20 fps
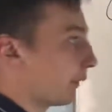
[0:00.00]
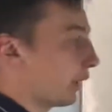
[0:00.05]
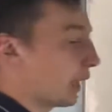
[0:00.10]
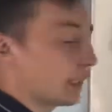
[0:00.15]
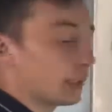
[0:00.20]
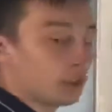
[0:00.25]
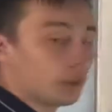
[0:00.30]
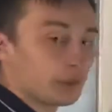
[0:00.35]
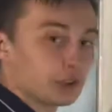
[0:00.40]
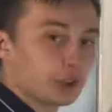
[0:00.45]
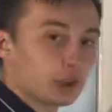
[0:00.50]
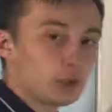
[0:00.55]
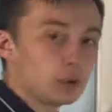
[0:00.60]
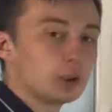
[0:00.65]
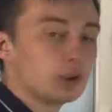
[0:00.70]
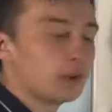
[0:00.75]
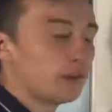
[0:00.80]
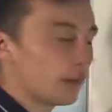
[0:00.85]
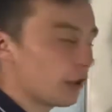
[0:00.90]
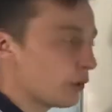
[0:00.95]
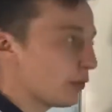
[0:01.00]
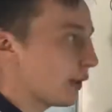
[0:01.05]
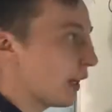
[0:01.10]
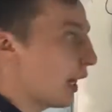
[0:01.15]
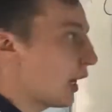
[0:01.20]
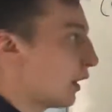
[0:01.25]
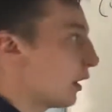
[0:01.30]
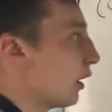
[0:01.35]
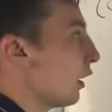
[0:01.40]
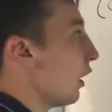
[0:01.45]
Okay, so it shows you that you
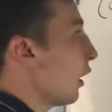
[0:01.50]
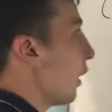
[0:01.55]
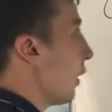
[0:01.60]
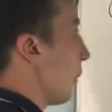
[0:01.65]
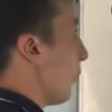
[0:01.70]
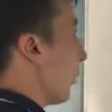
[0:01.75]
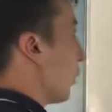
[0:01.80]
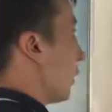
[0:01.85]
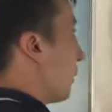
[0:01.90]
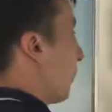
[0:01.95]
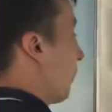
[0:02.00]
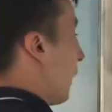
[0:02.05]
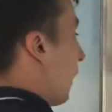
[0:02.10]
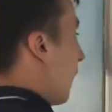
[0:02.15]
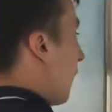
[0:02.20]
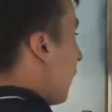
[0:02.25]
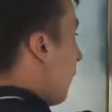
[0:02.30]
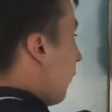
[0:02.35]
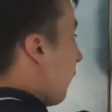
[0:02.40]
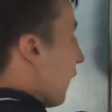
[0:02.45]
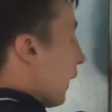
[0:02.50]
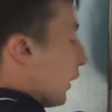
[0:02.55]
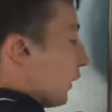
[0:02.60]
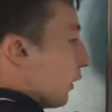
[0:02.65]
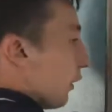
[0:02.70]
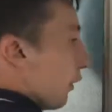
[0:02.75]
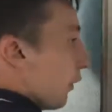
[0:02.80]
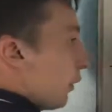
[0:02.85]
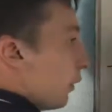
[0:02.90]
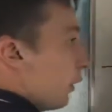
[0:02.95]
can multiply a
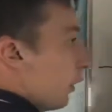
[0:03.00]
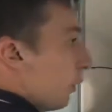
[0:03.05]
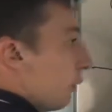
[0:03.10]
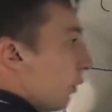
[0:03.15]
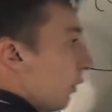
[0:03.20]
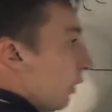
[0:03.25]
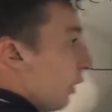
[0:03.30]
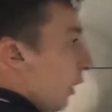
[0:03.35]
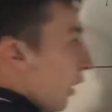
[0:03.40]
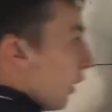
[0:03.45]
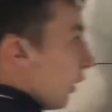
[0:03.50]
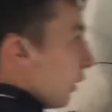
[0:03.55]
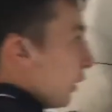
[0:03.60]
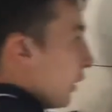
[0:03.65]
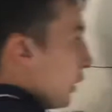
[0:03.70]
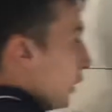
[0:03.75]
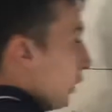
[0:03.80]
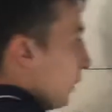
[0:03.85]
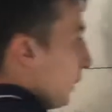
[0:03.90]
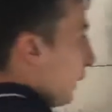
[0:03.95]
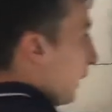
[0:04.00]
vector through to two